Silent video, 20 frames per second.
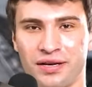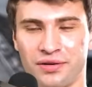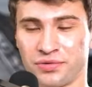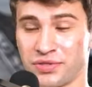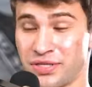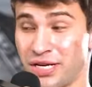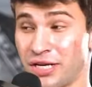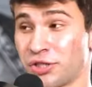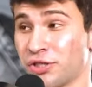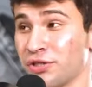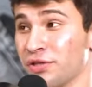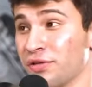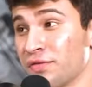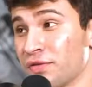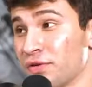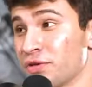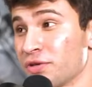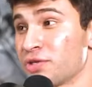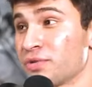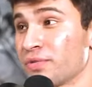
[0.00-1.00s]
It was actually the
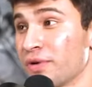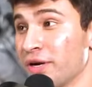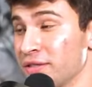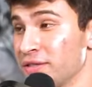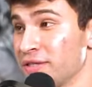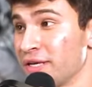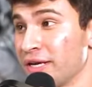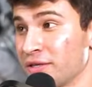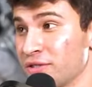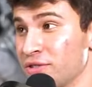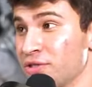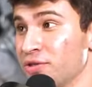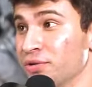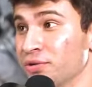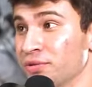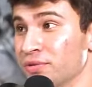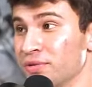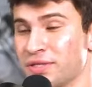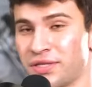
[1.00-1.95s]
first RENNtech tuned